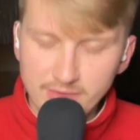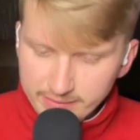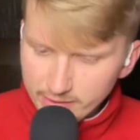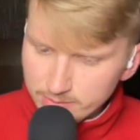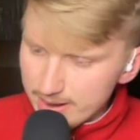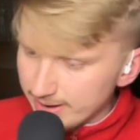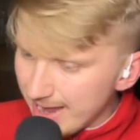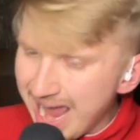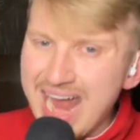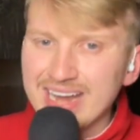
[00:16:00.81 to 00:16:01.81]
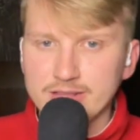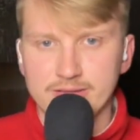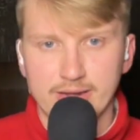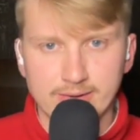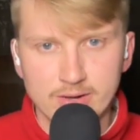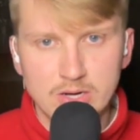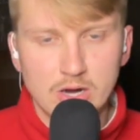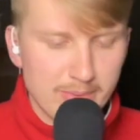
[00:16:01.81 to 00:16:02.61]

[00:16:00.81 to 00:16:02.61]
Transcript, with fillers: $5 bet, anything. On